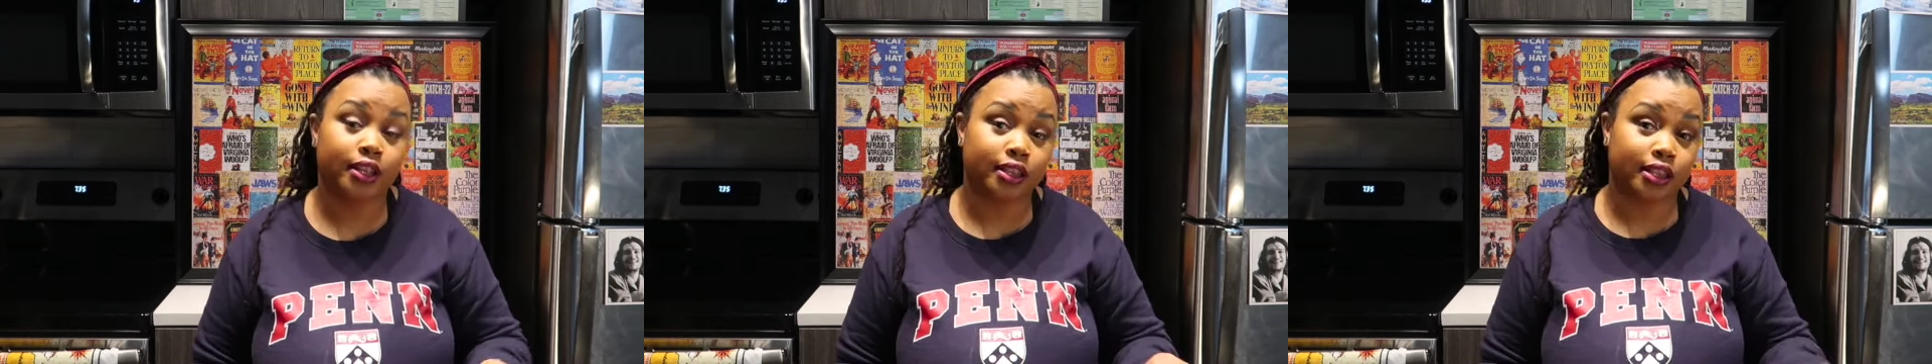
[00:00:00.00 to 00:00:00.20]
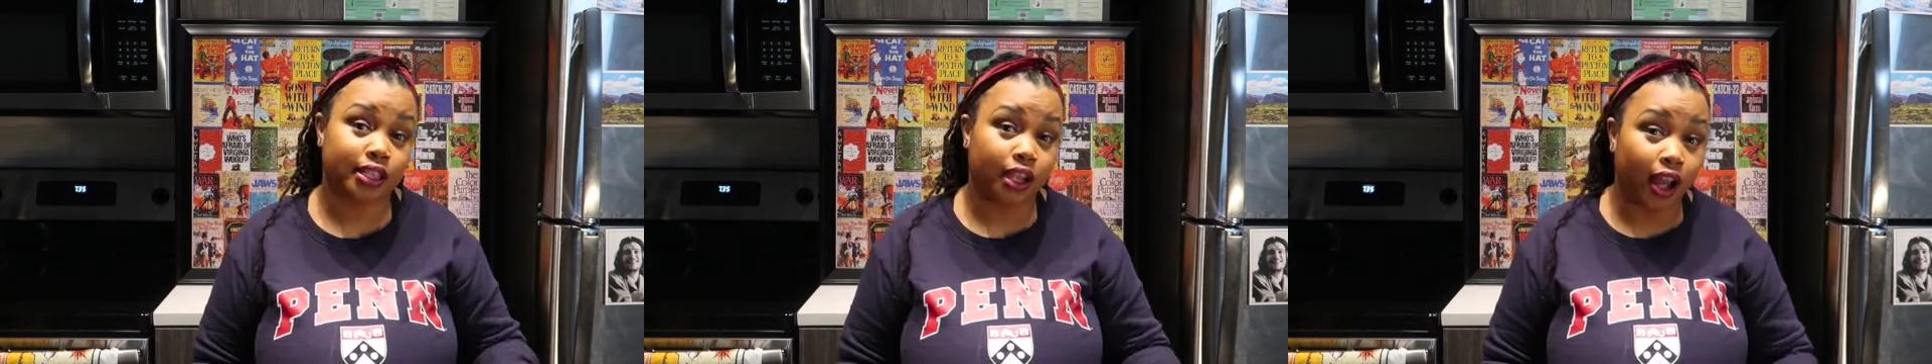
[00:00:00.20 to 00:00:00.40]

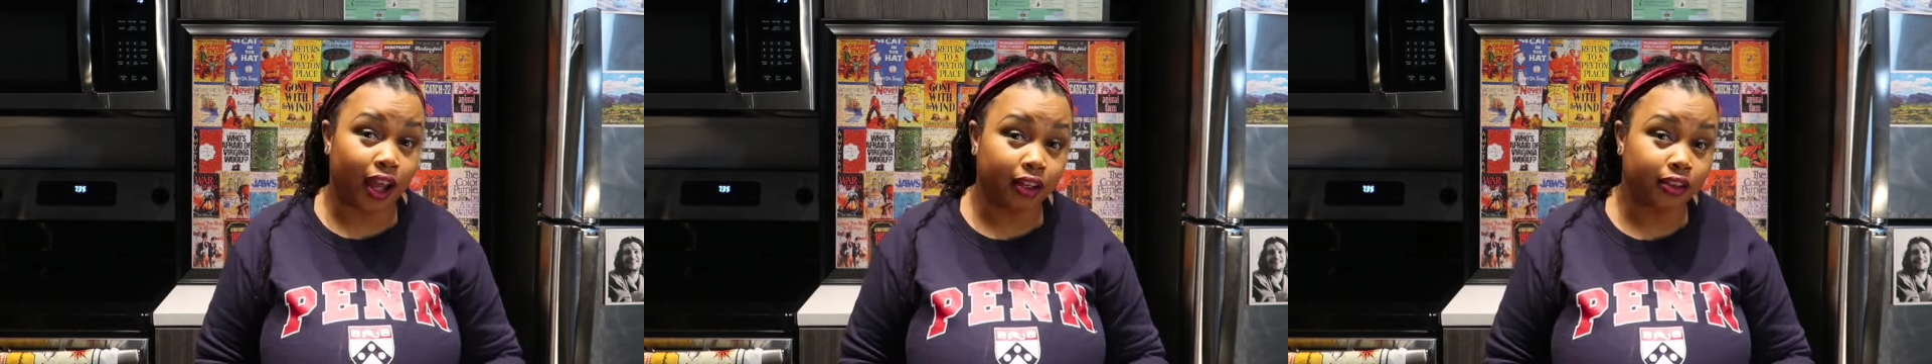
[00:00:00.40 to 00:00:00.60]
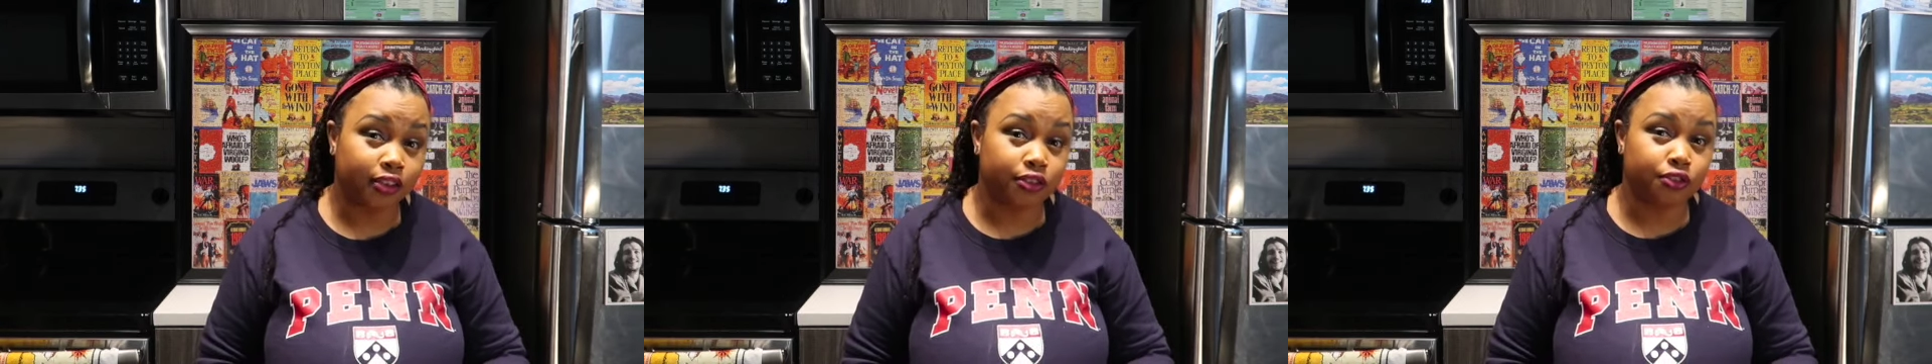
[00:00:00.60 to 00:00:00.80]
the
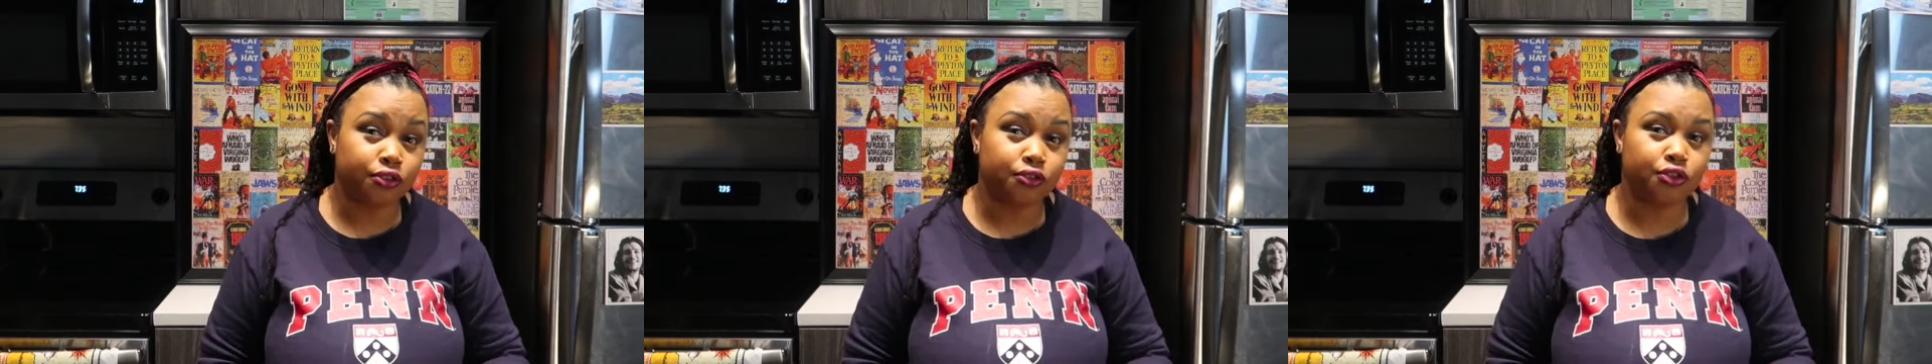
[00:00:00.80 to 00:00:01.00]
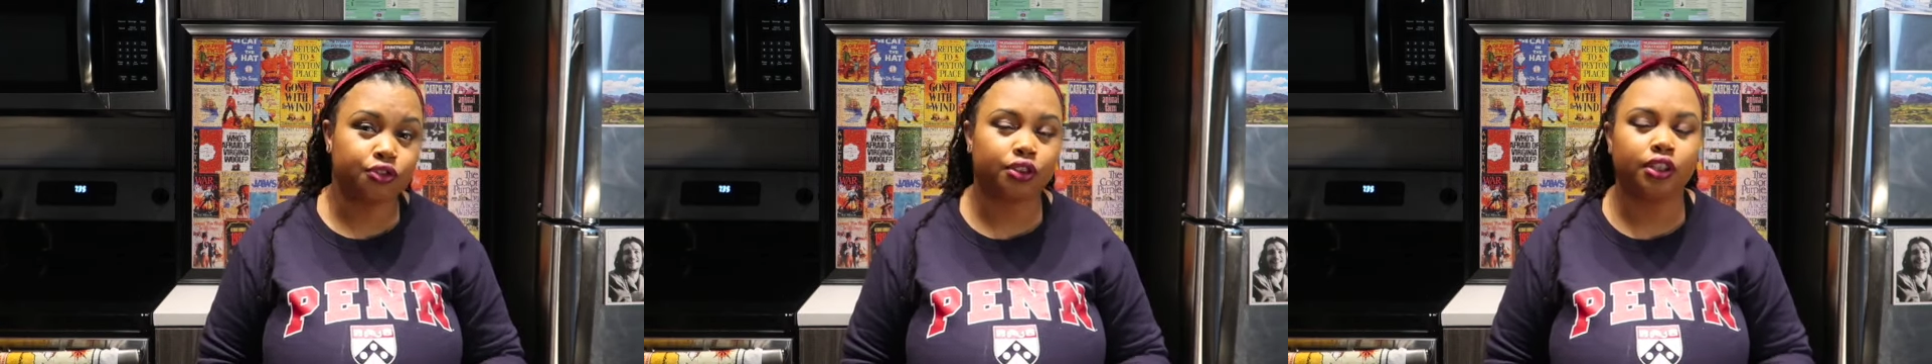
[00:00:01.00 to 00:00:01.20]
author too
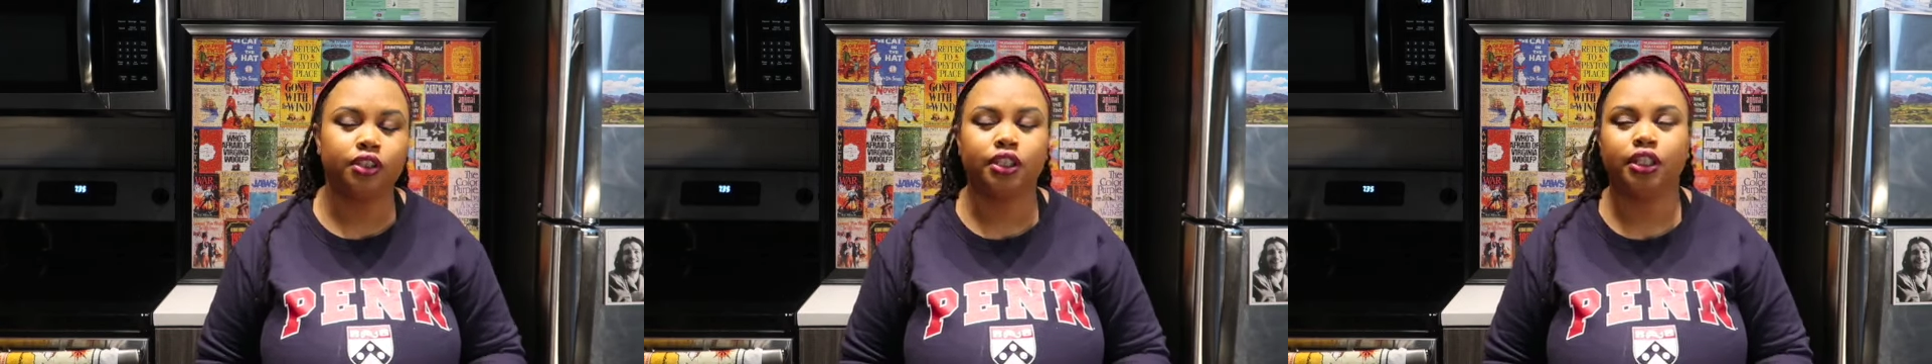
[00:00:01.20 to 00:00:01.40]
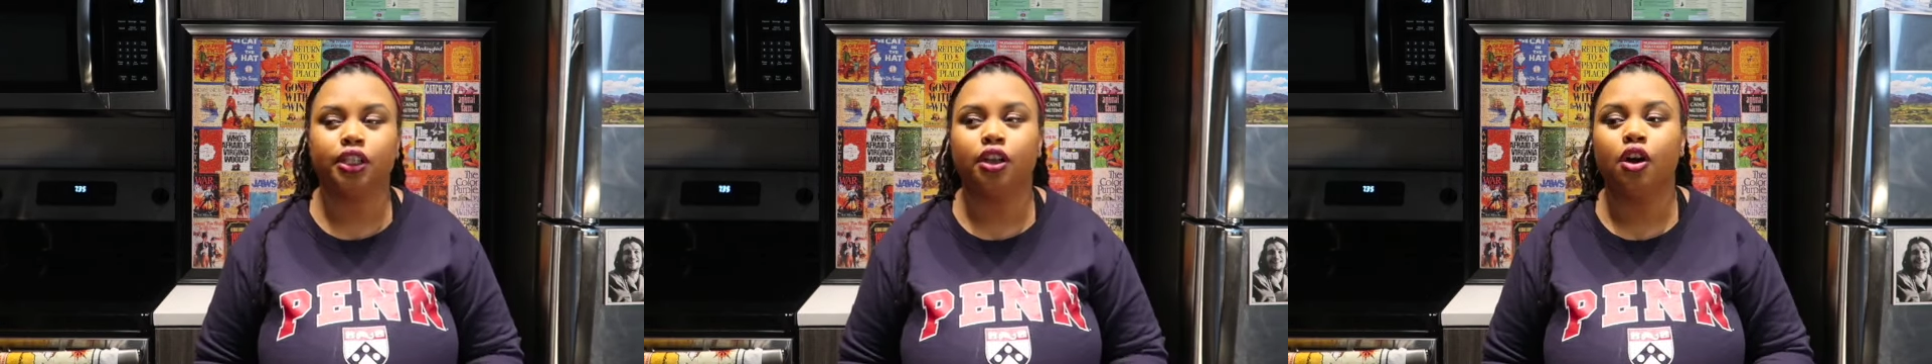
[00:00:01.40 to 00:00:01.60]

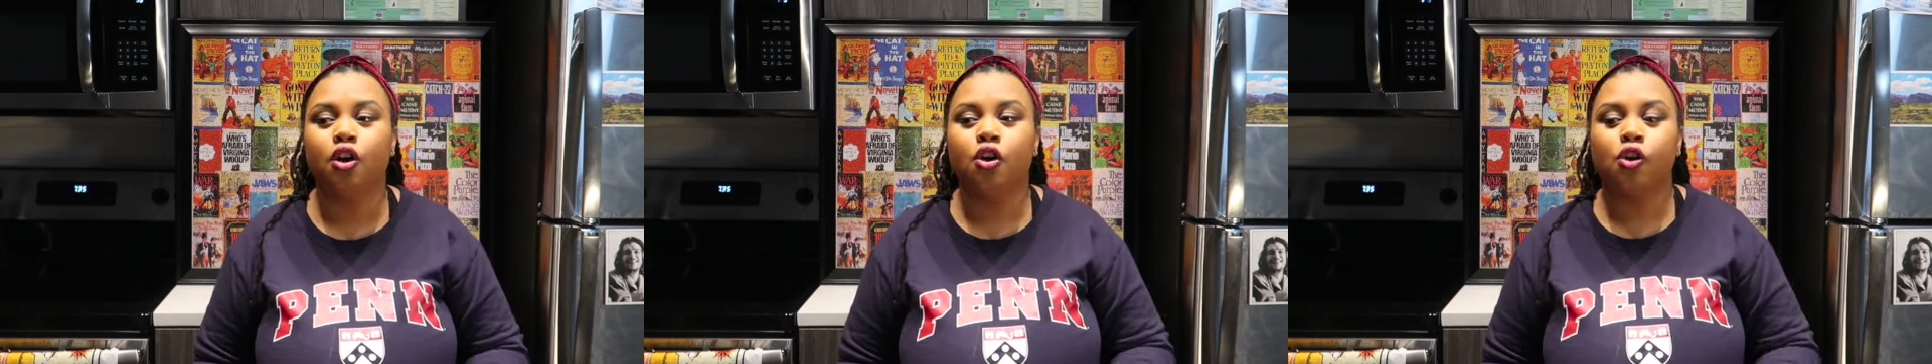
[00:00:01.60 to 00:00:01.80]
strongly,